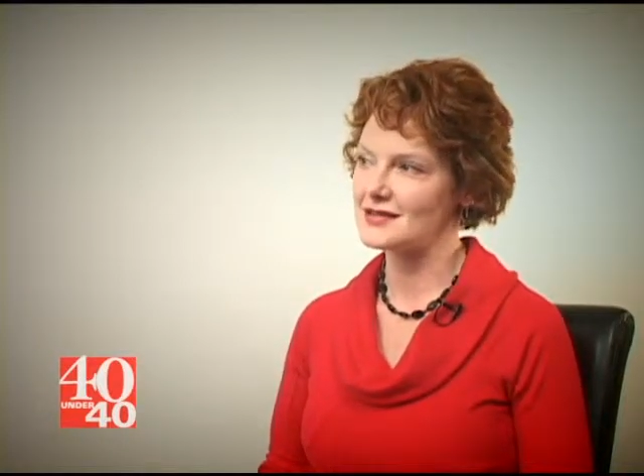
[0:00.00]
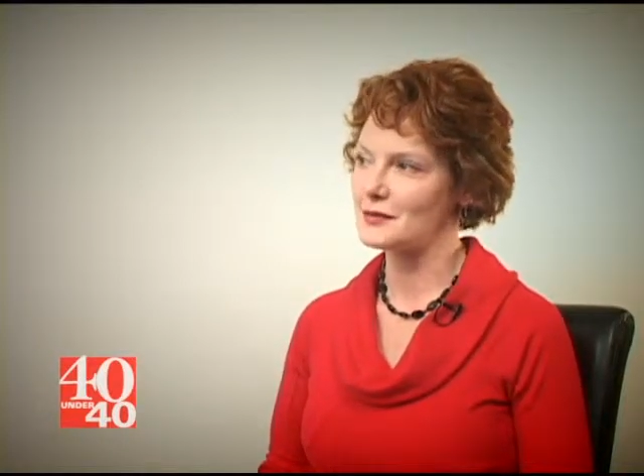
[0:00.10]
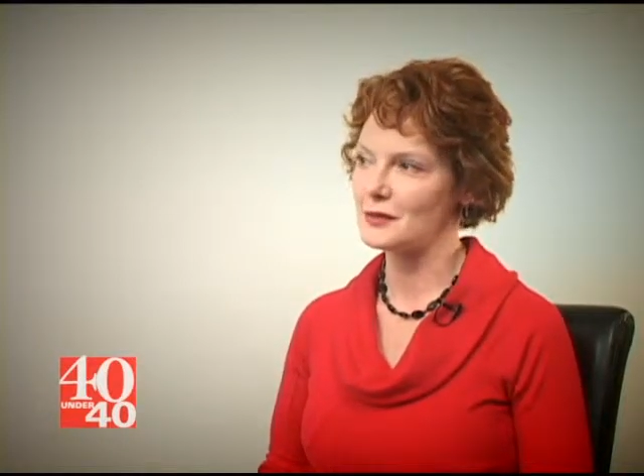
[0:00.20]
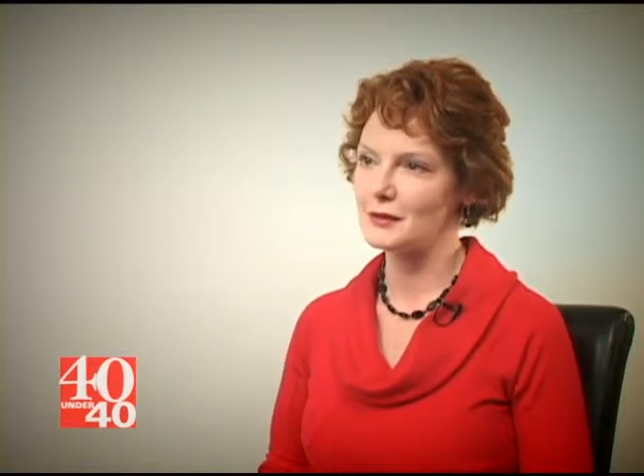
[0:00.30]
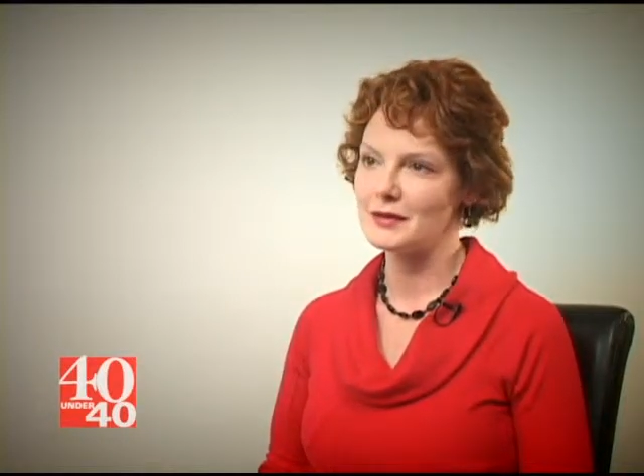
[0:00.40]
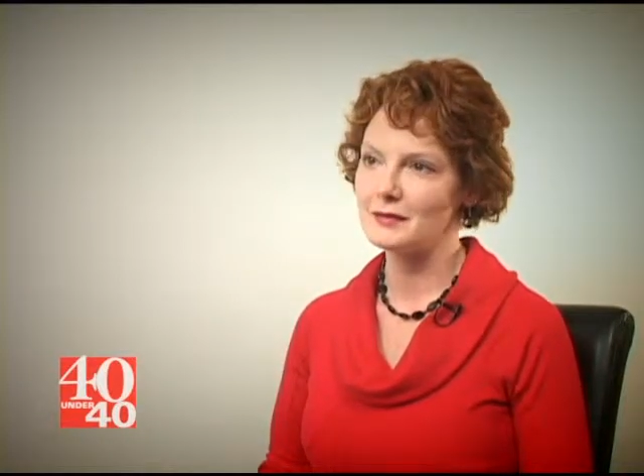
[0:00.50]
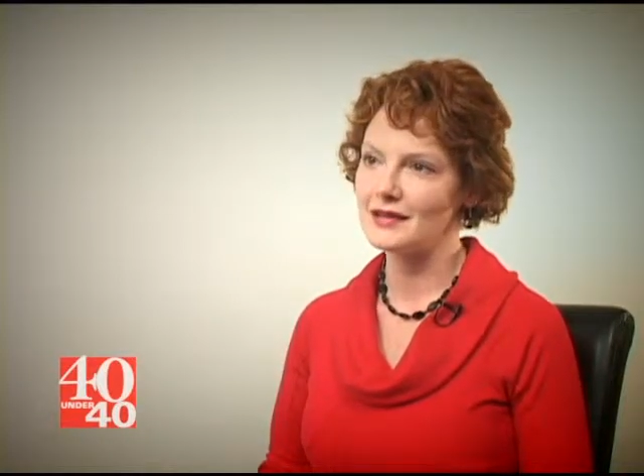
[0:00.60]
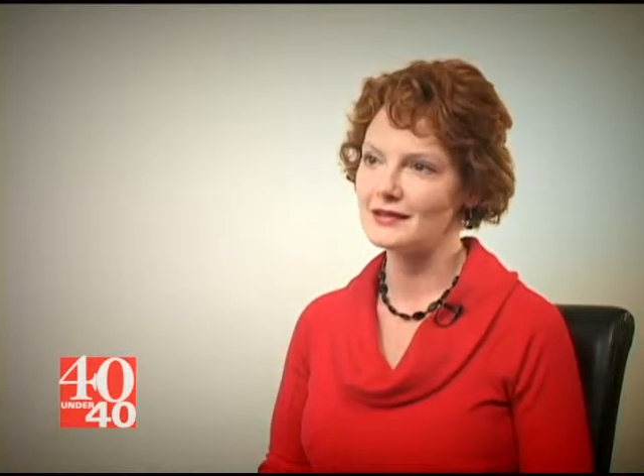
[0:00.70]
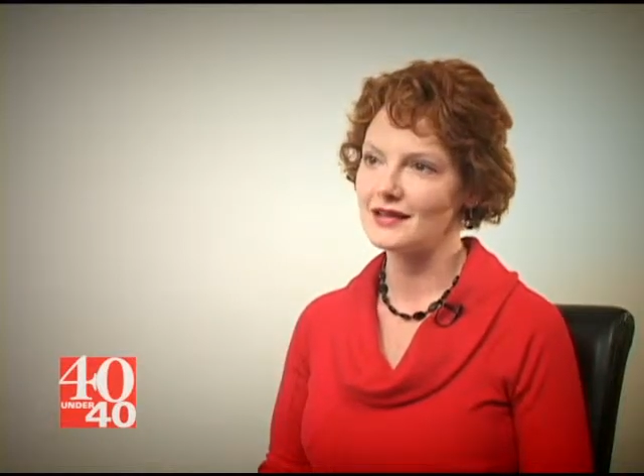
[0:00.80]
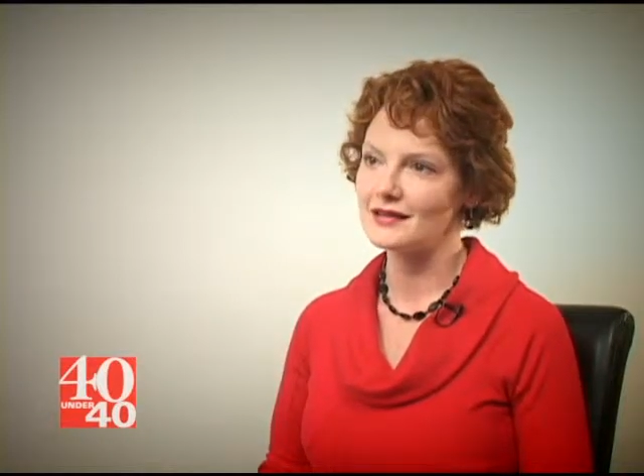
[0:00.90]
So I'd probably
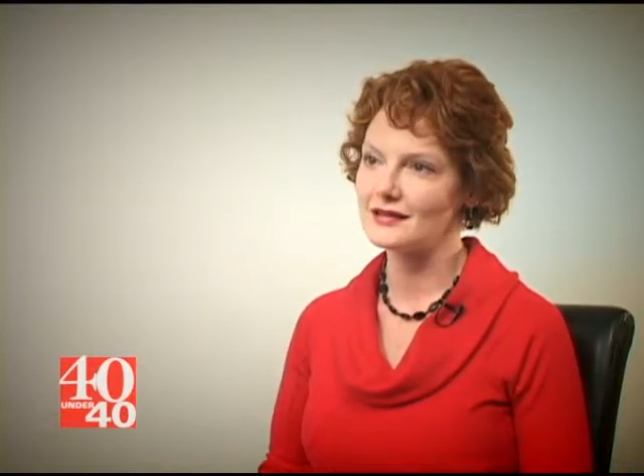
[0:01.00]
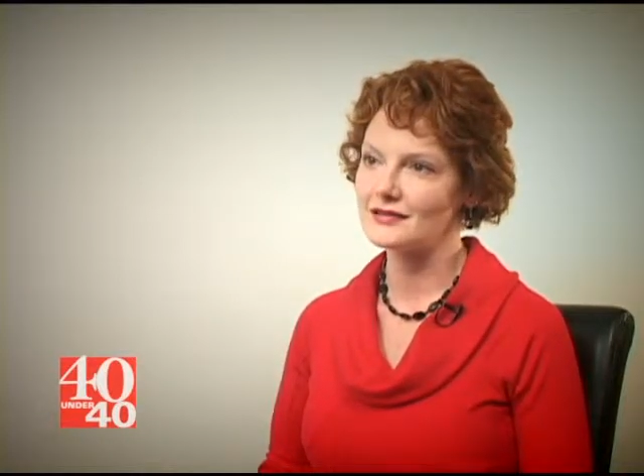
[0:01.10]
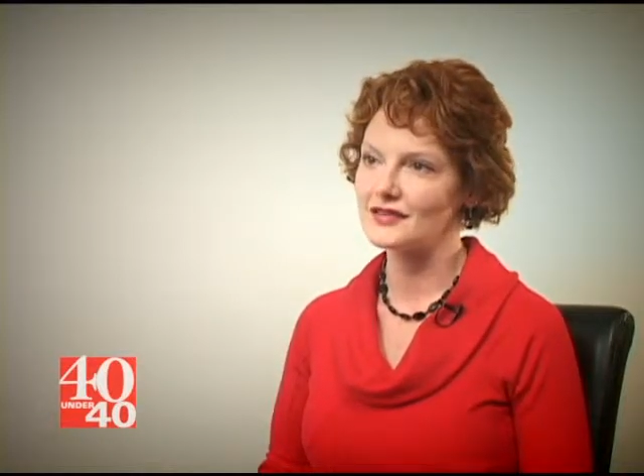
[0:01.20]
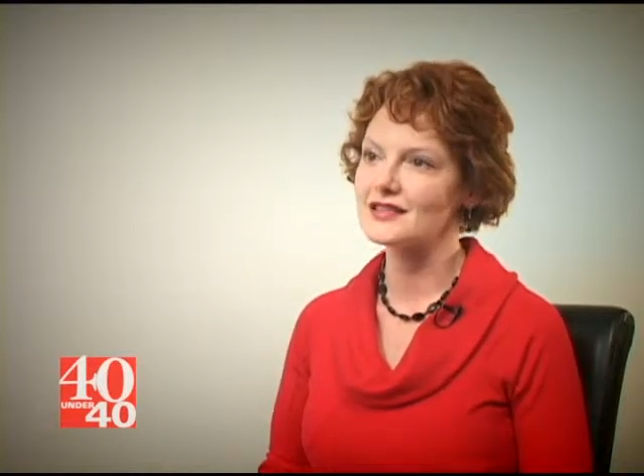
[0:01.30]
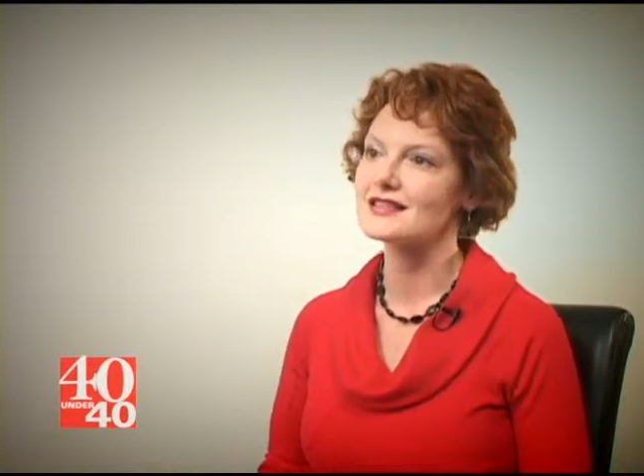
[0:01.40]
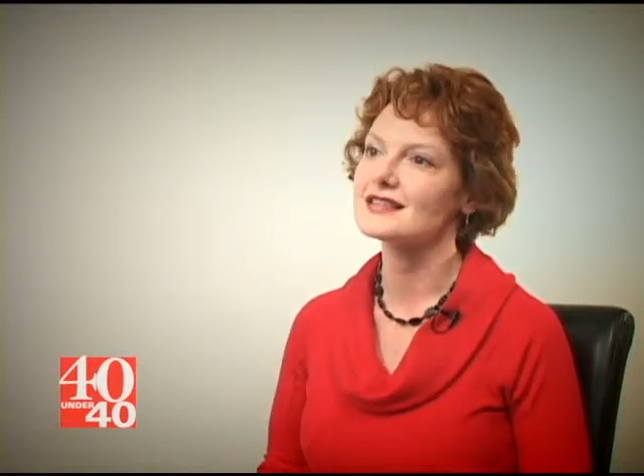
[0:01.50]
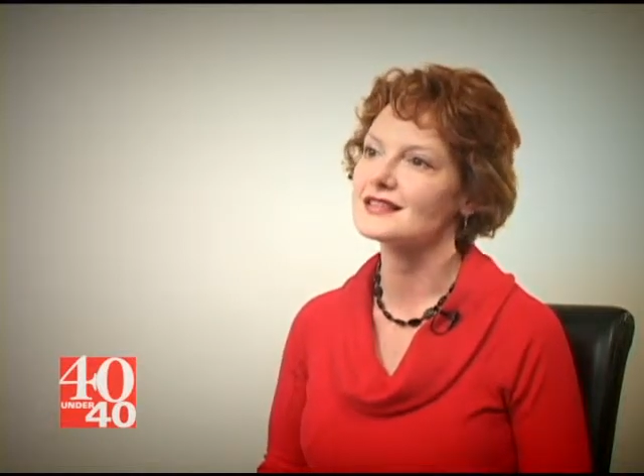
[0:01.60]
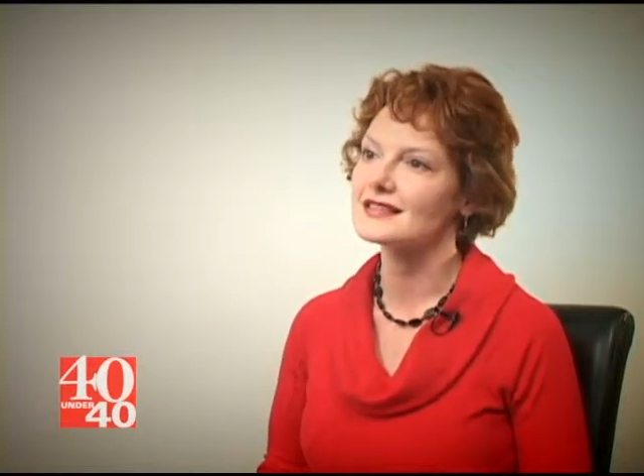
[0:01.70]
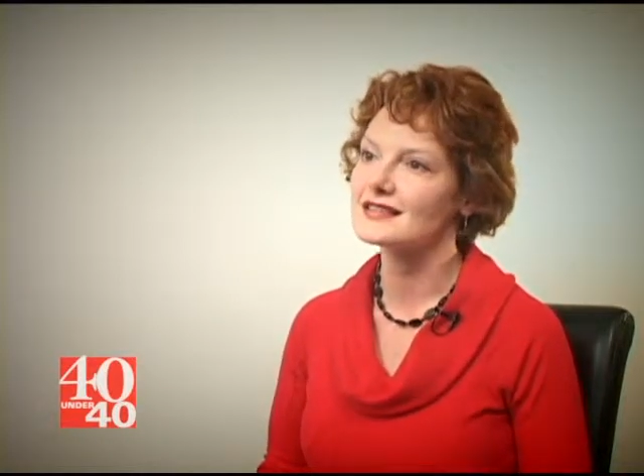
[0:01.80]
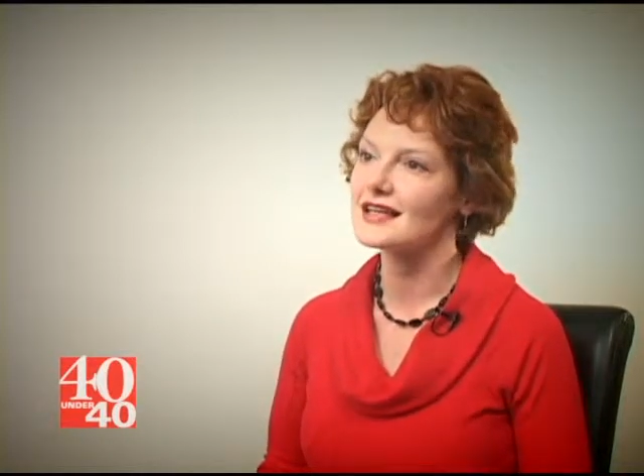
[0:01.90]
be like a forensic
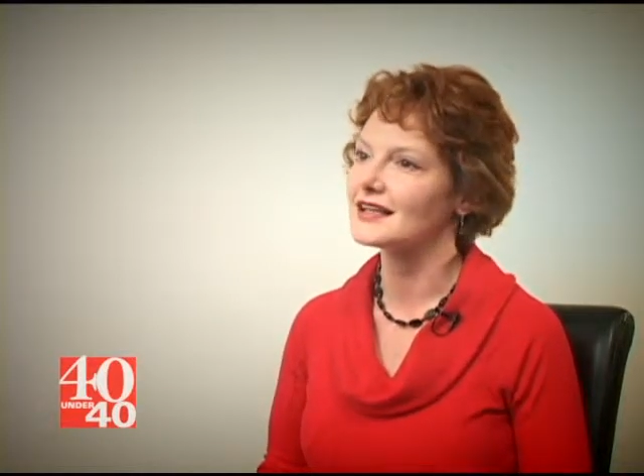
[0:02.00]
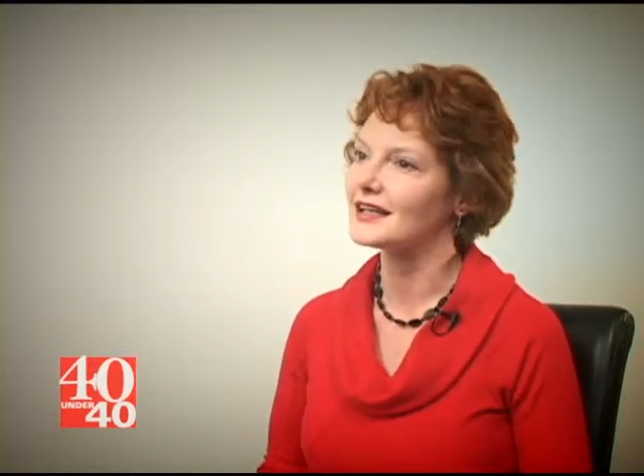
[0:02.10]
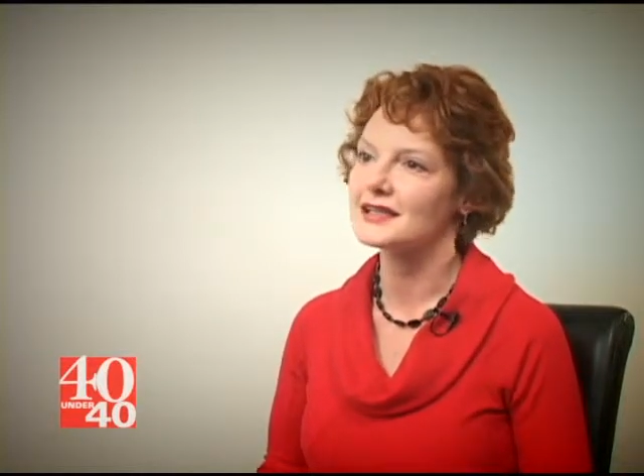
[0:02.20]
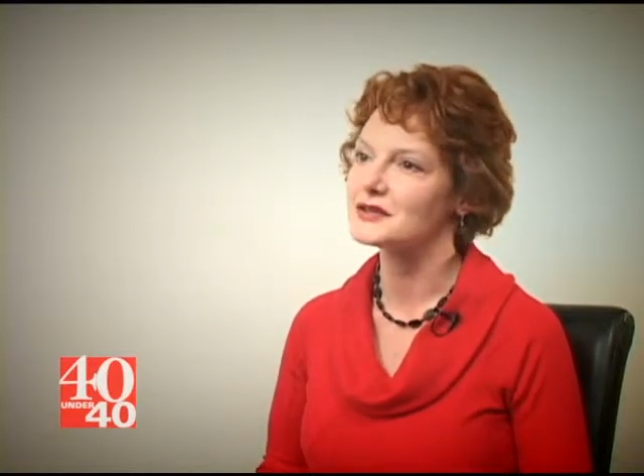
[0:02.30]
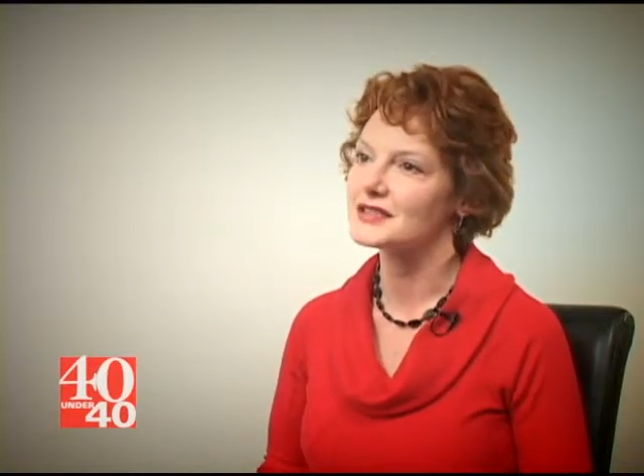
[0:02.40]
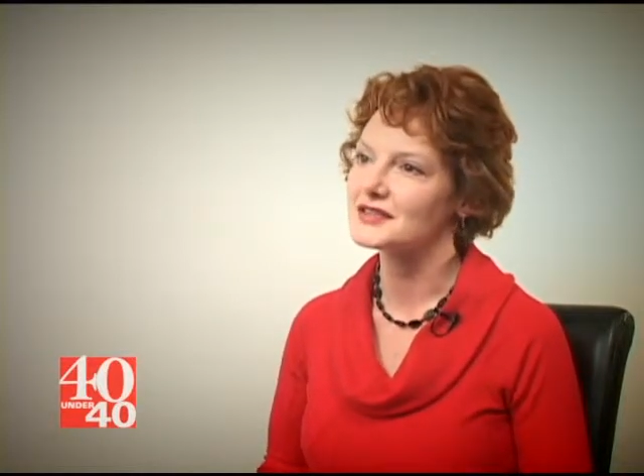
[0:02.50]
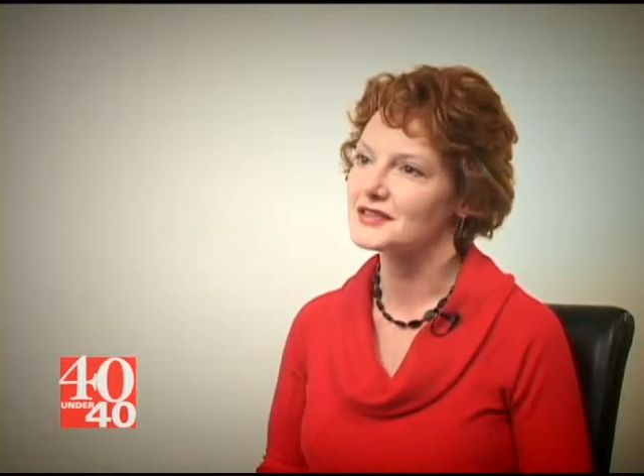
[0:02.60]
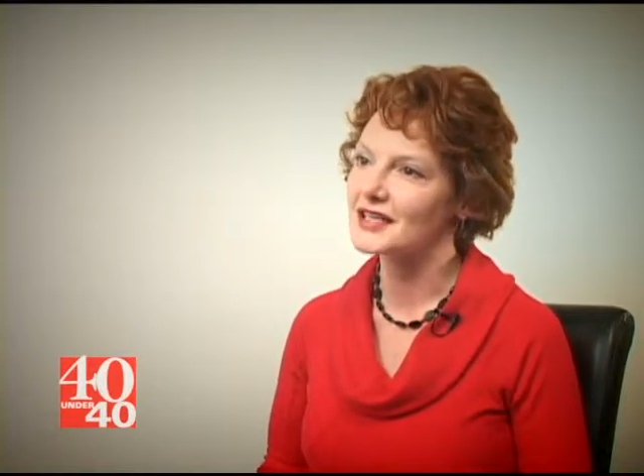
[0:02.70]
psychiatrist or